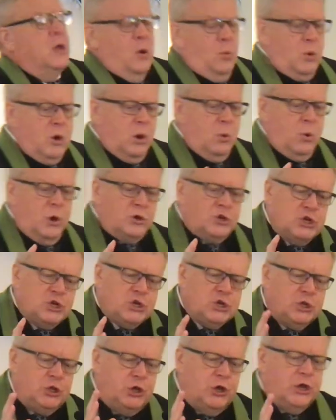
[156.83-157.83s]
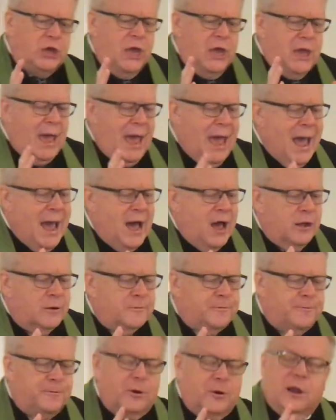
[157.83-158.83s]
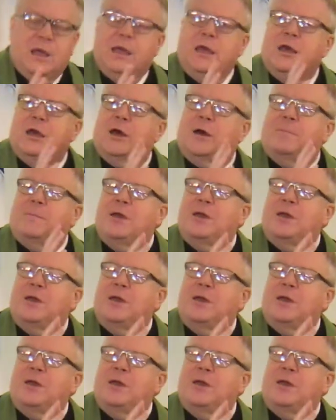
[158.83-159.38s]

we're, we're, just looking out for him.